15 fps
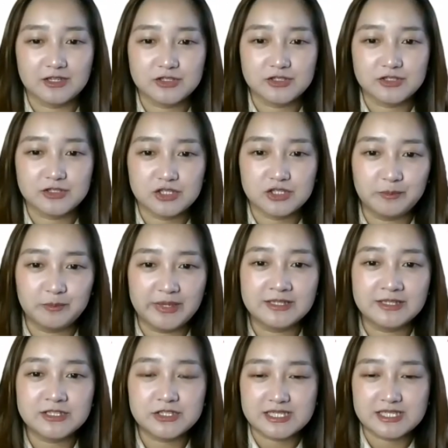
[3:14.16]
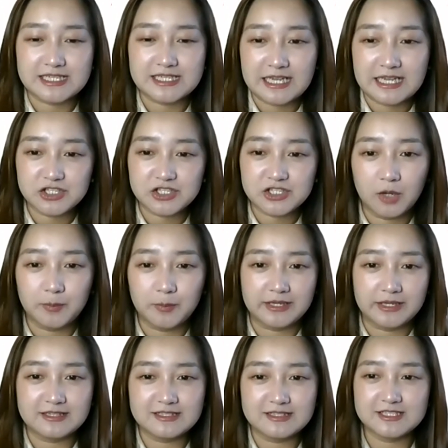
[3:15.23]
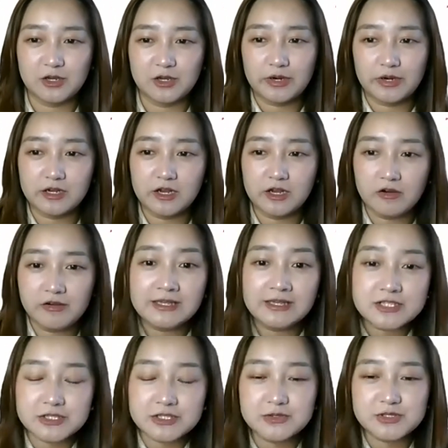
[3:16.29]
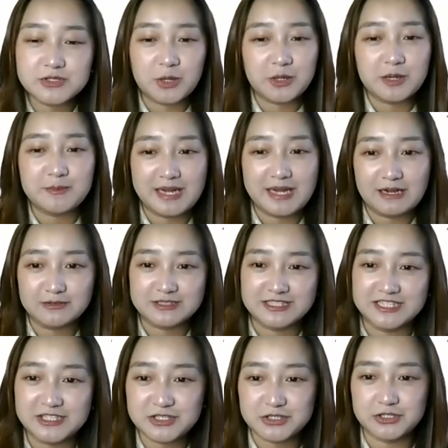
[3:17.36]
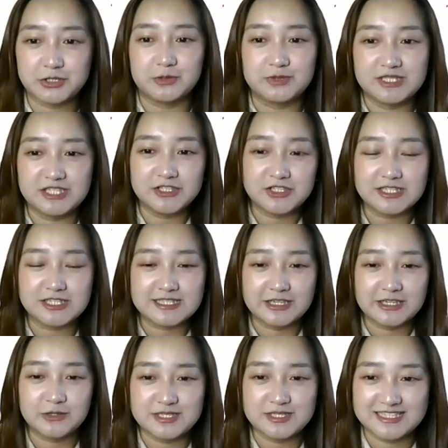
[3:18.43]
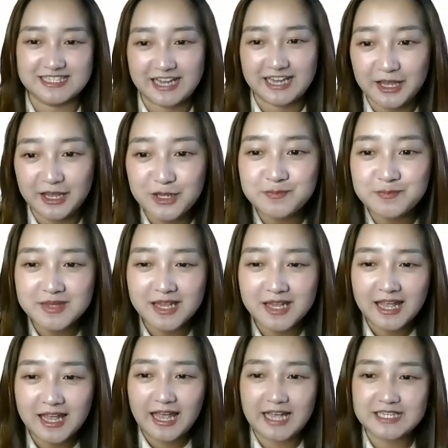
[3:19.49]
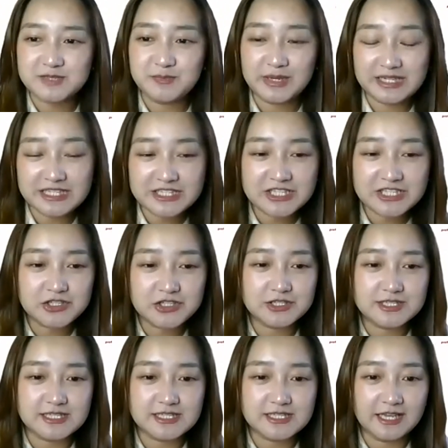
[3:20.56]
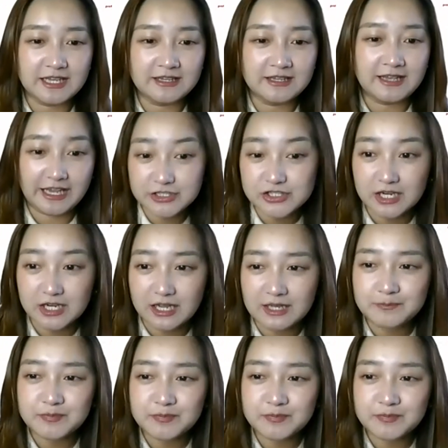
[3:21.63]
jump into today's topic. So we're going to talk about digital teaching skills today. As many teachers in Asia,